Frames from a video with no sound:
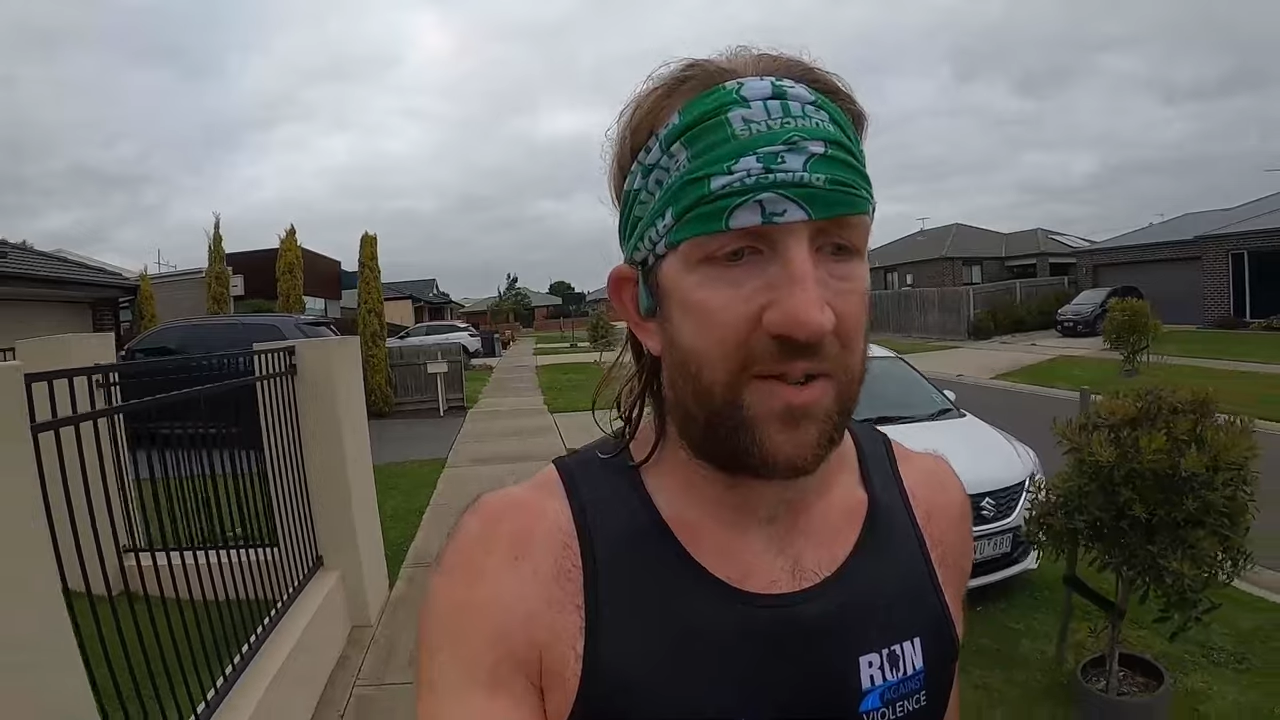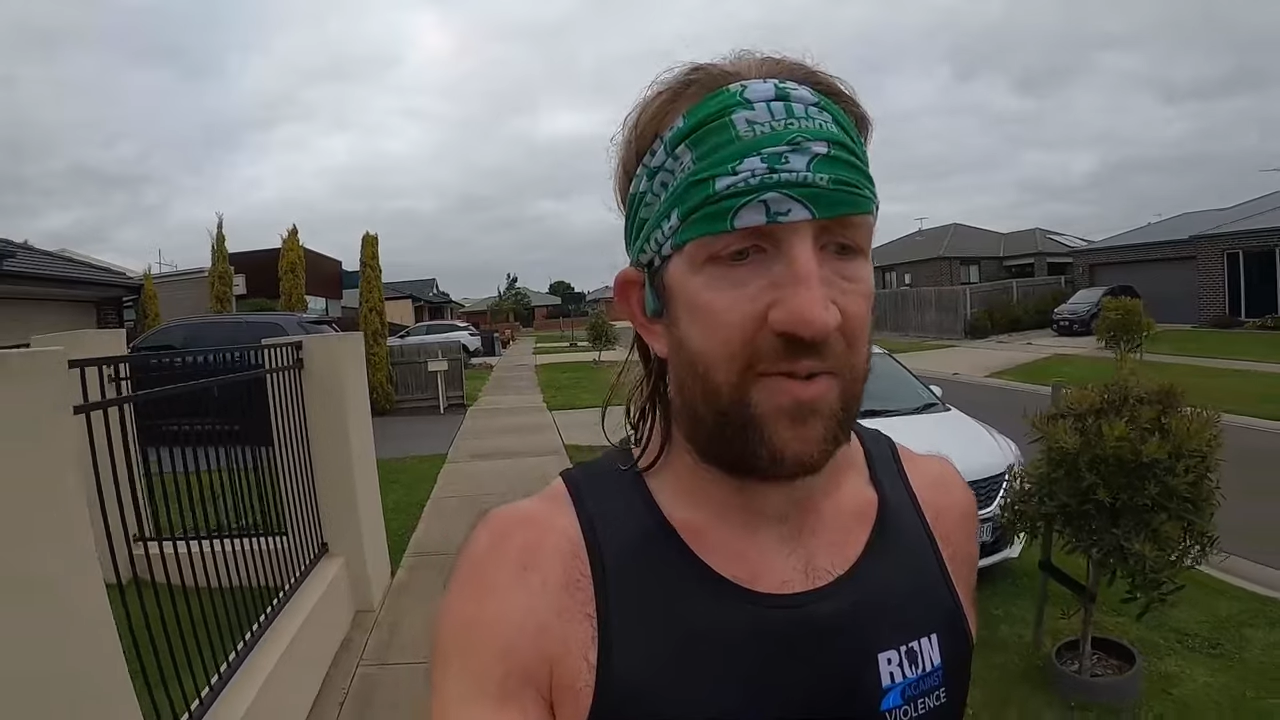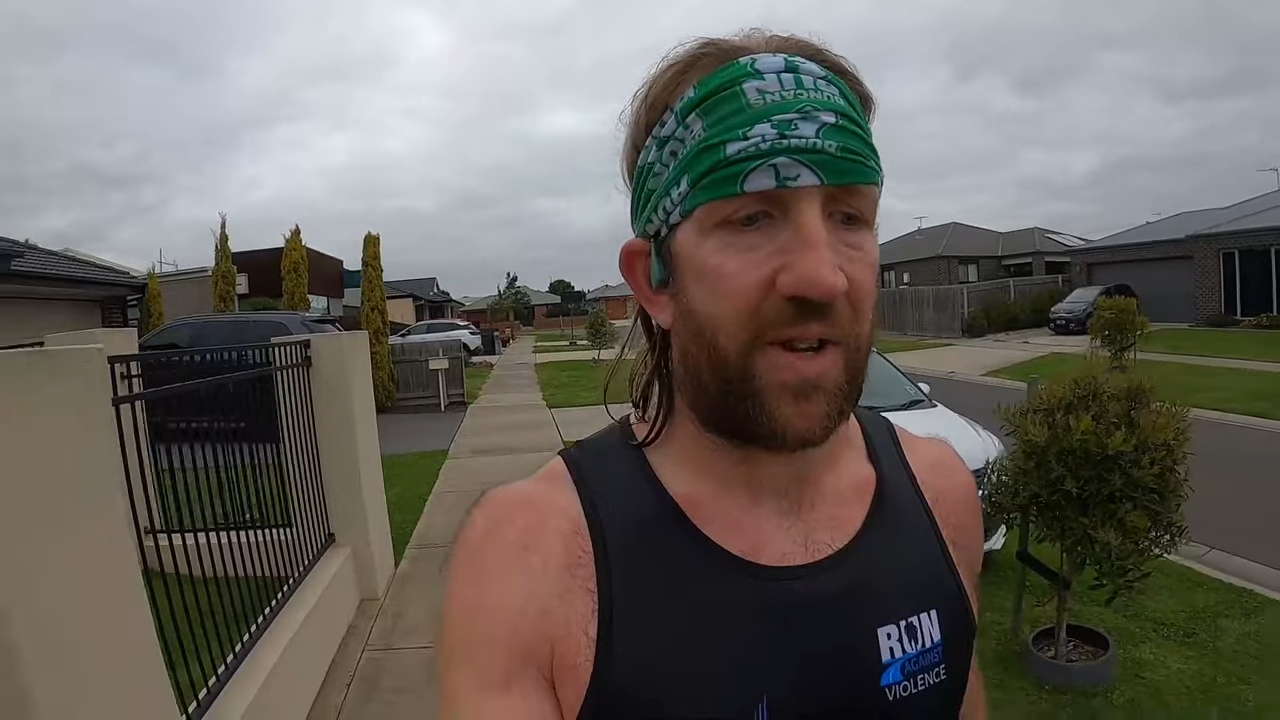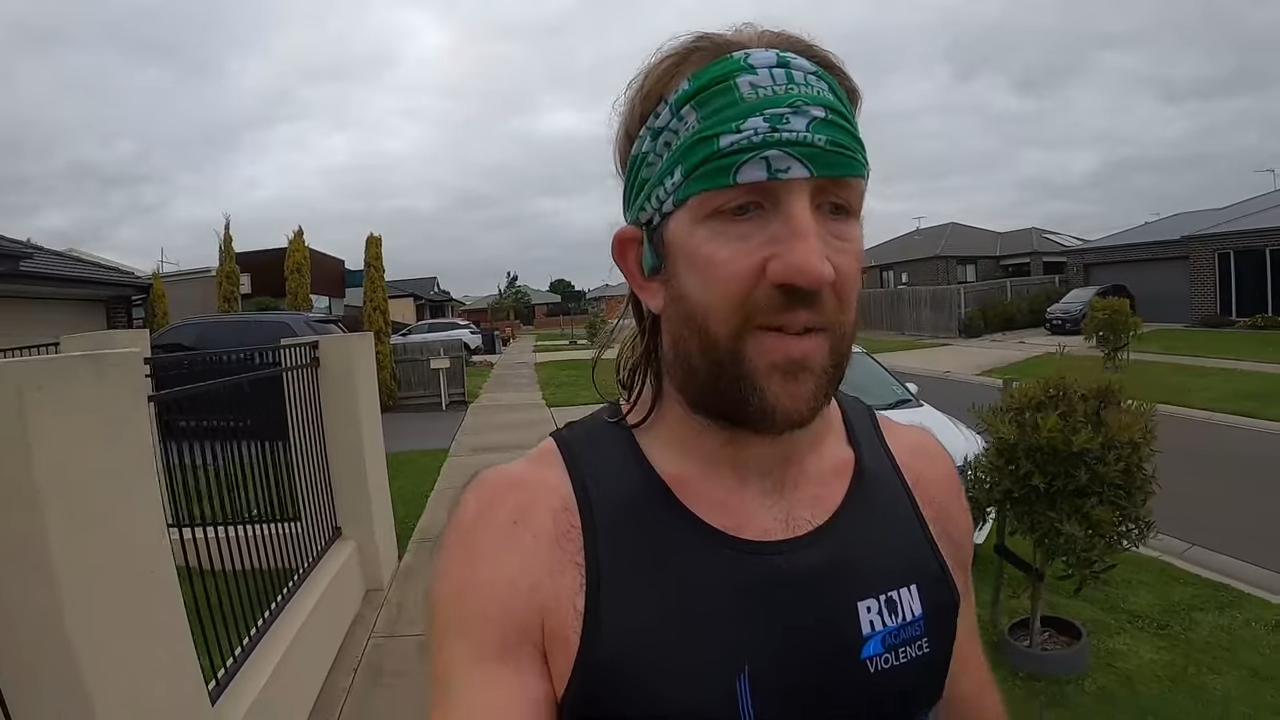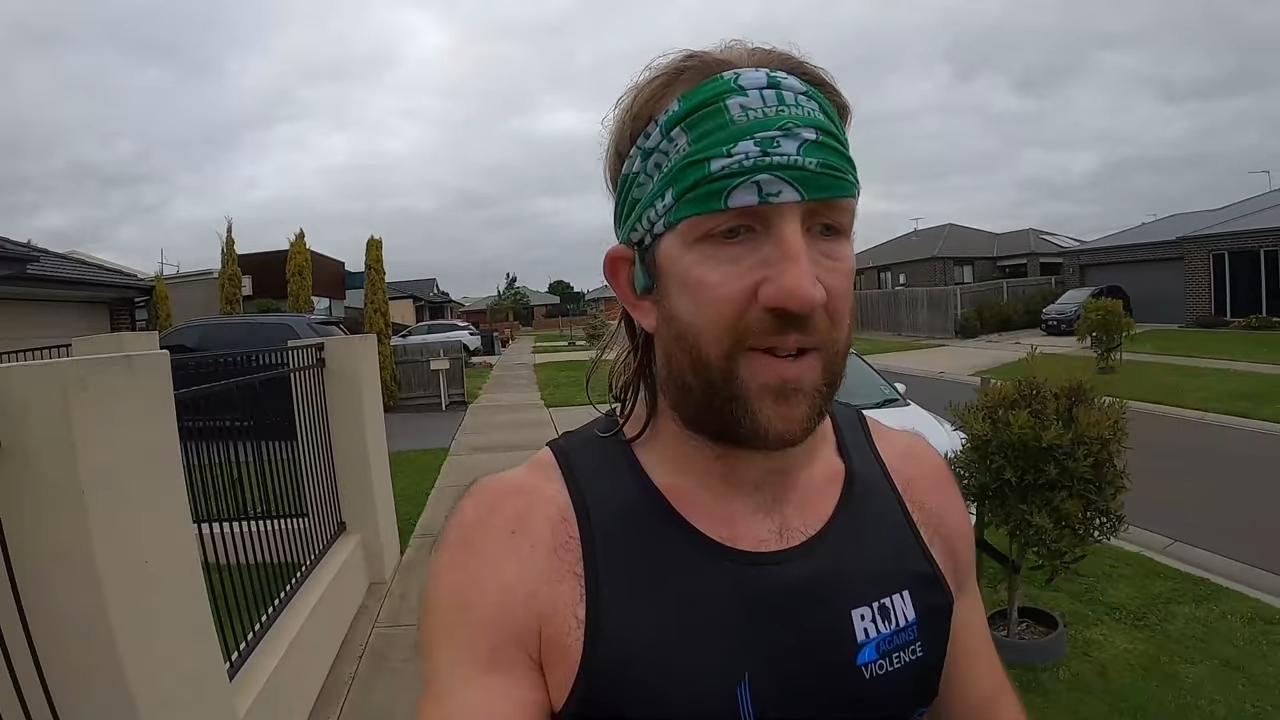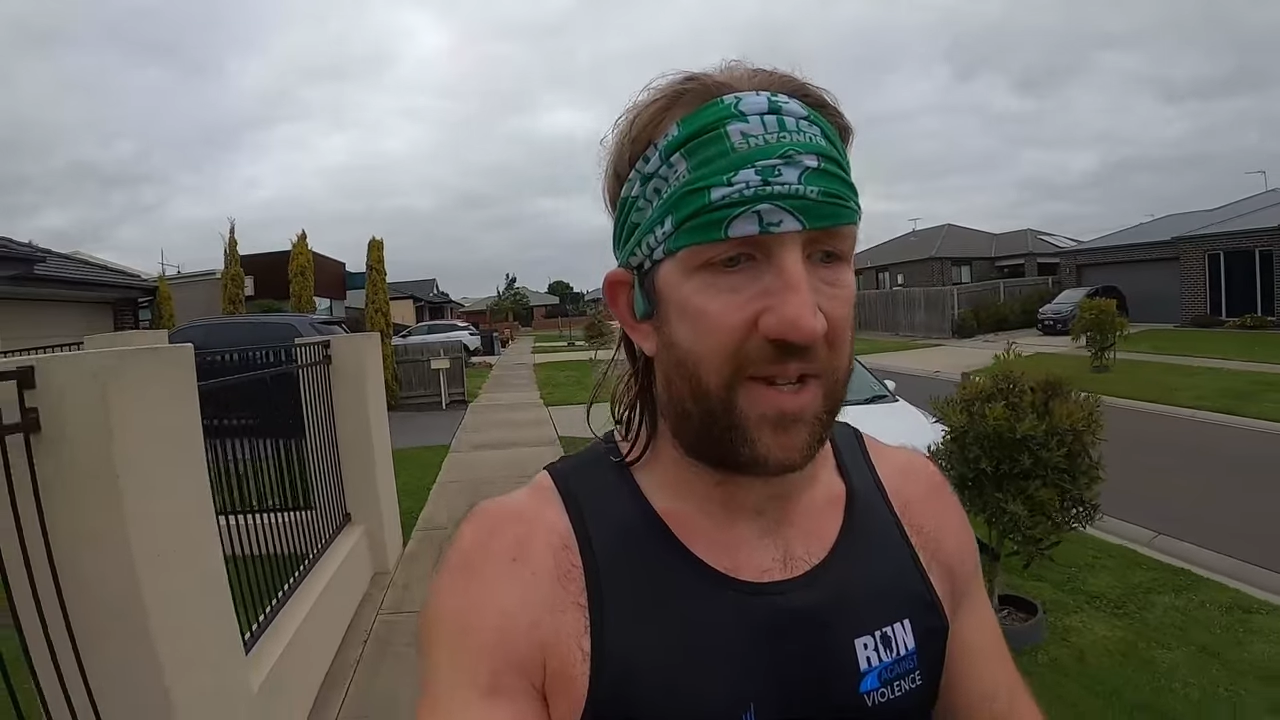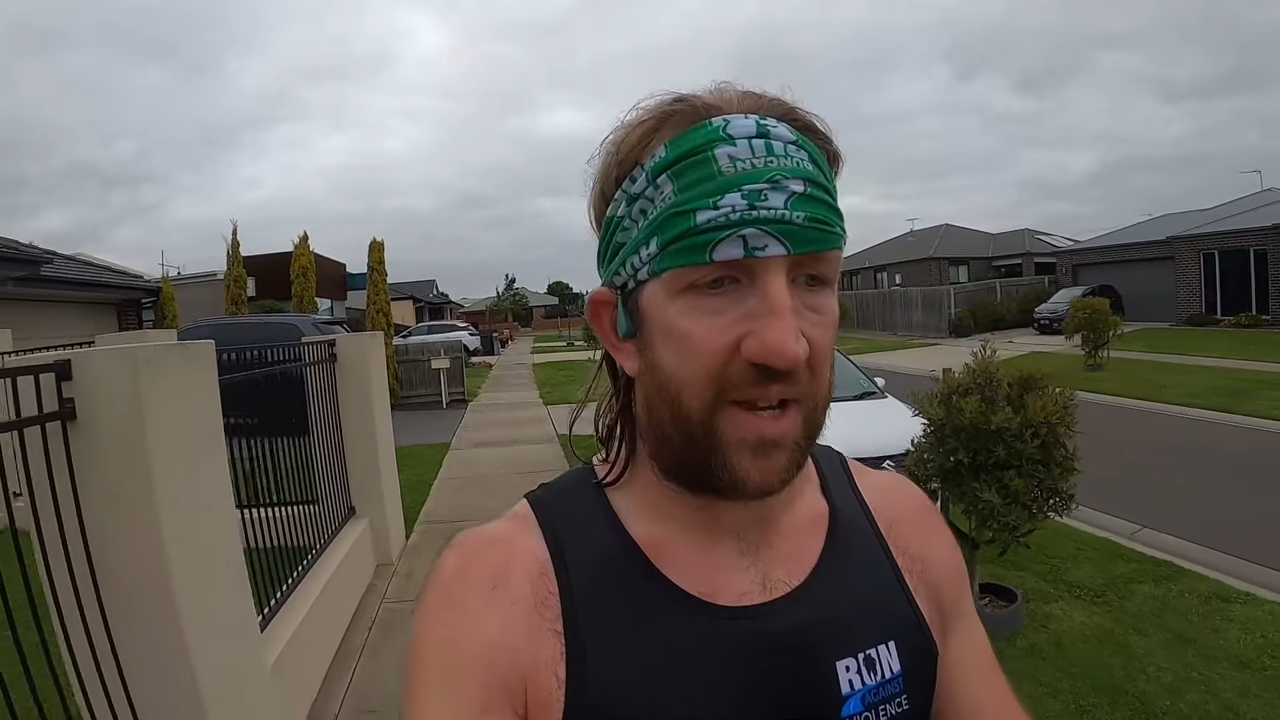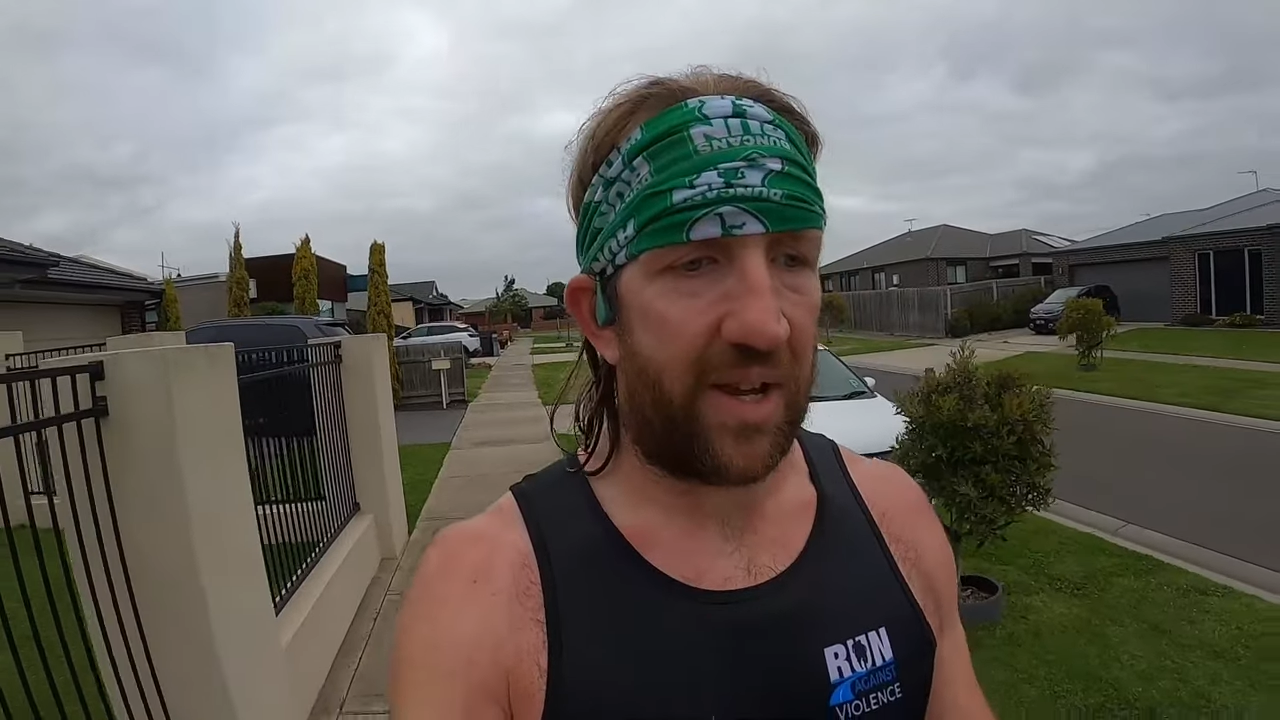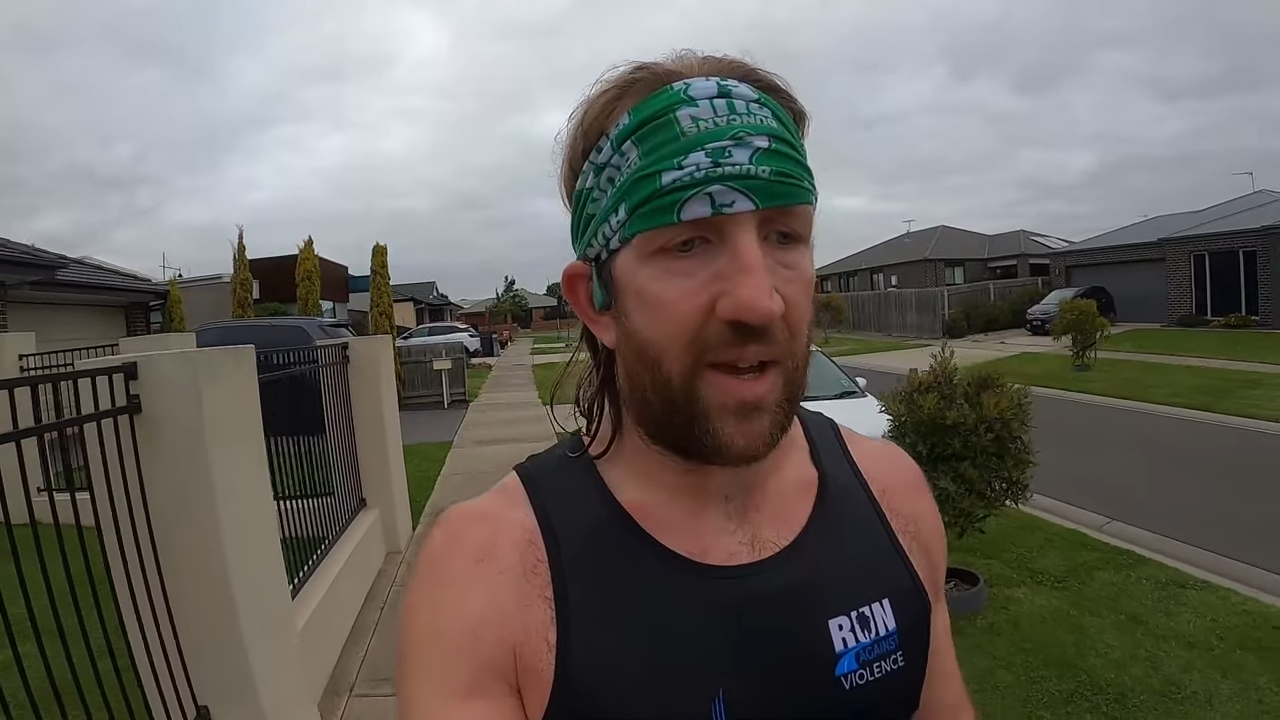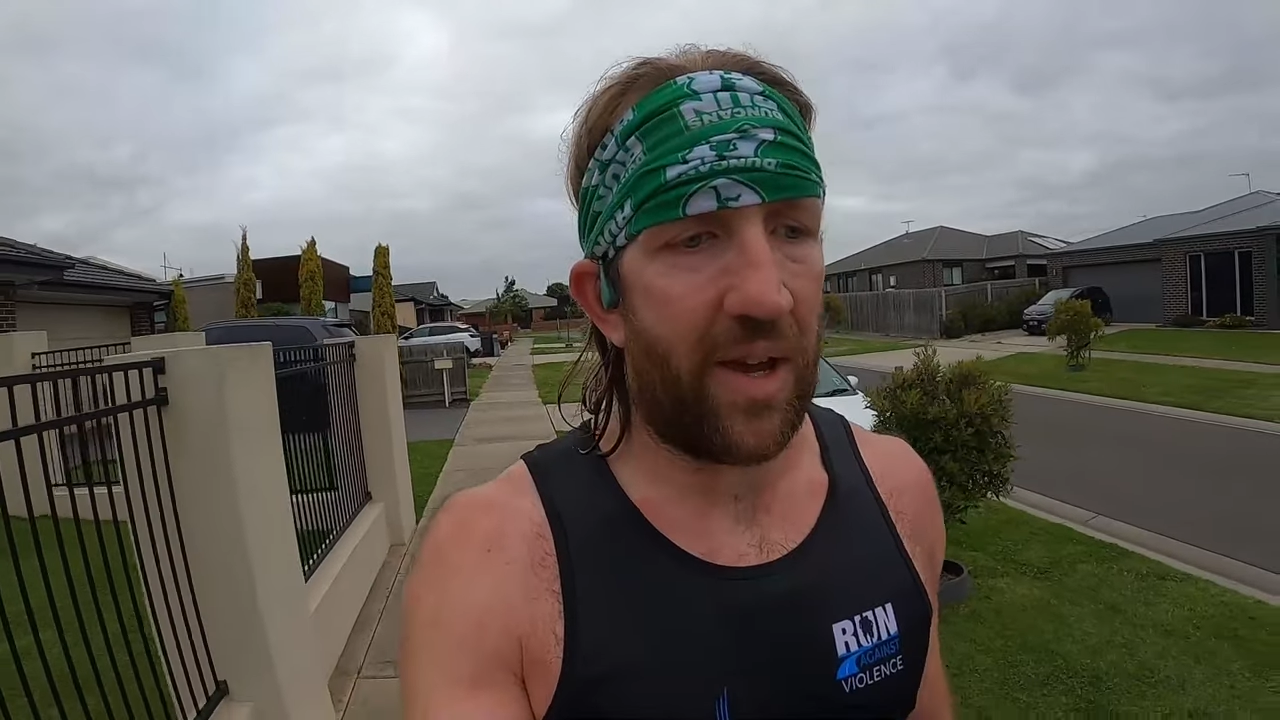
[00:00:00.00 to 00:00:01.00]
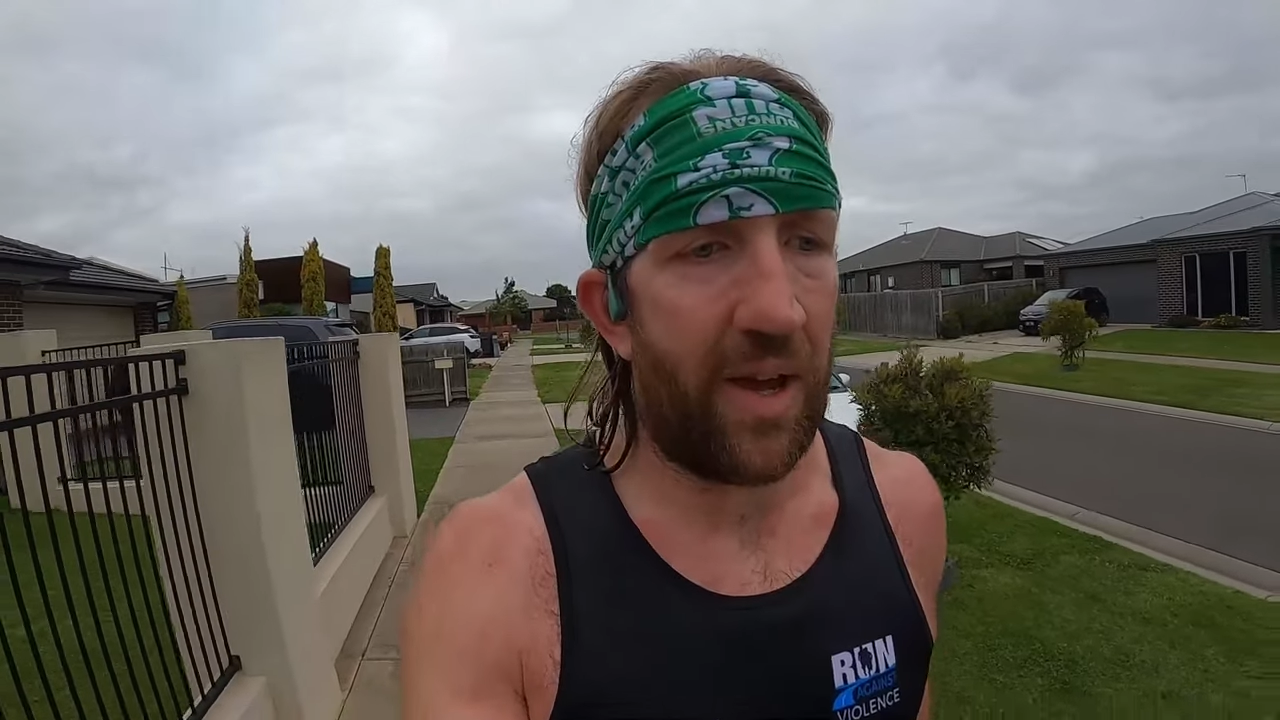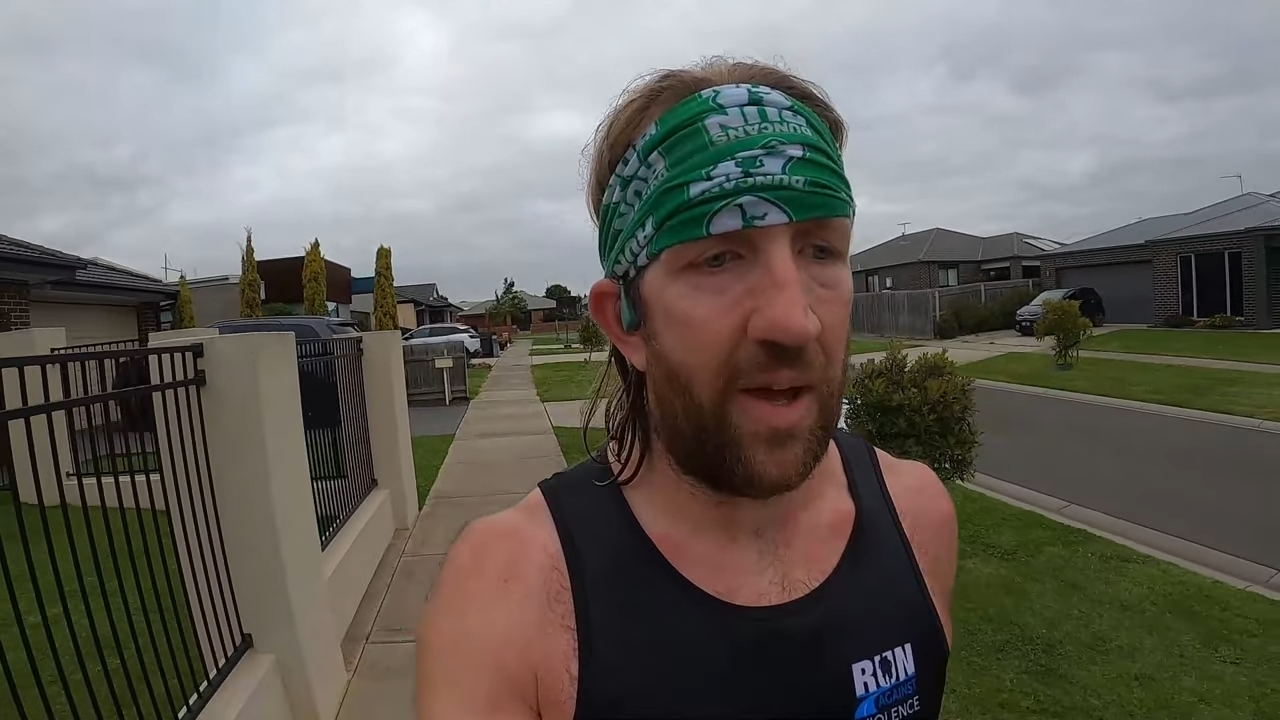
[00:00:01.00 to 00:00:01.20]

to recover today.